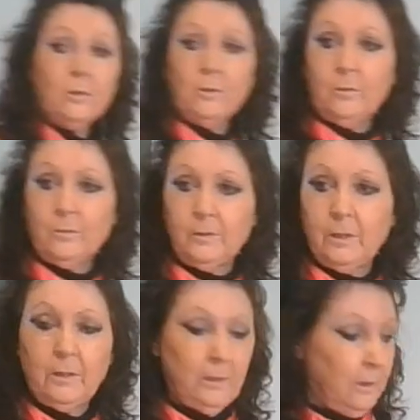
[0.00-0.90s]
on
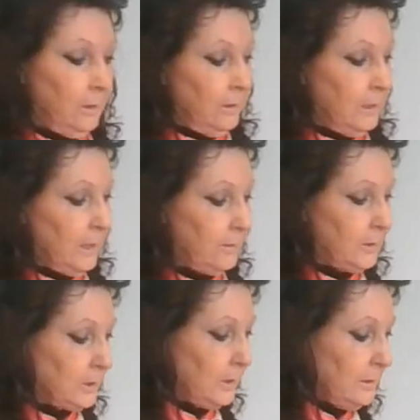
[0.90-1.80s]
the other
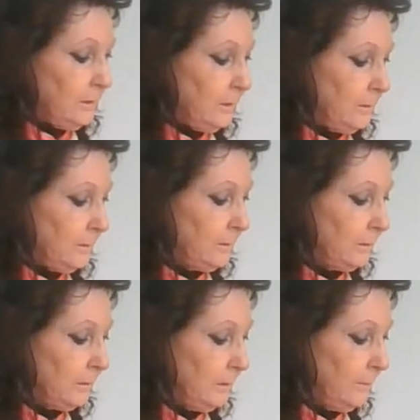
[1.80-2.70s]
side,
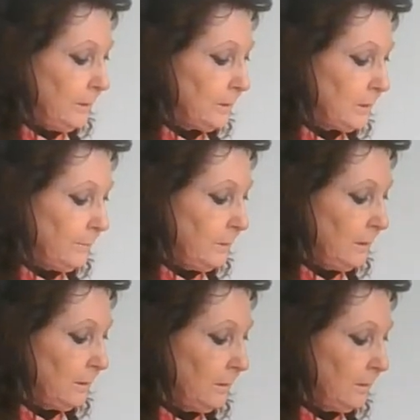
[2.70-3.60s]
a little bit
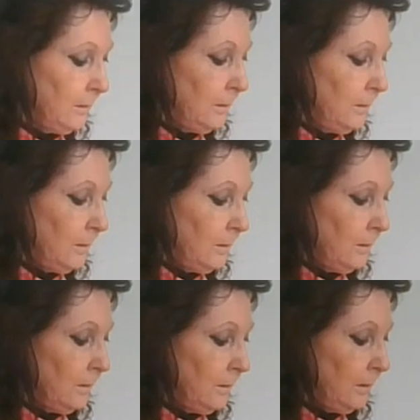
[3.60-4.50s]
something
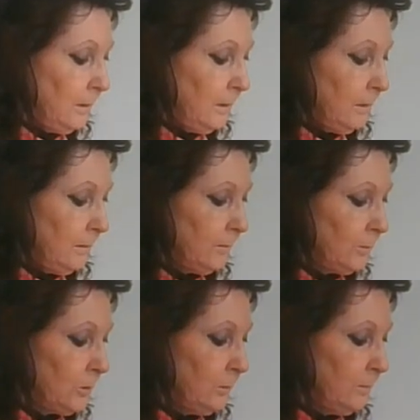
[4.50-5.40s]
there
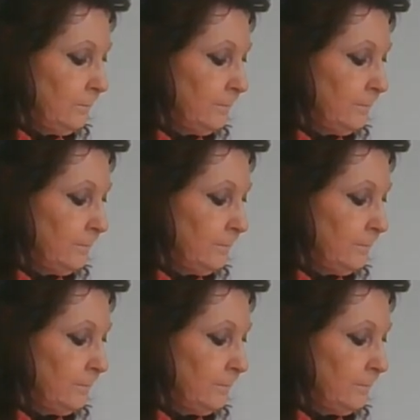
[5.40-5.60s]
too.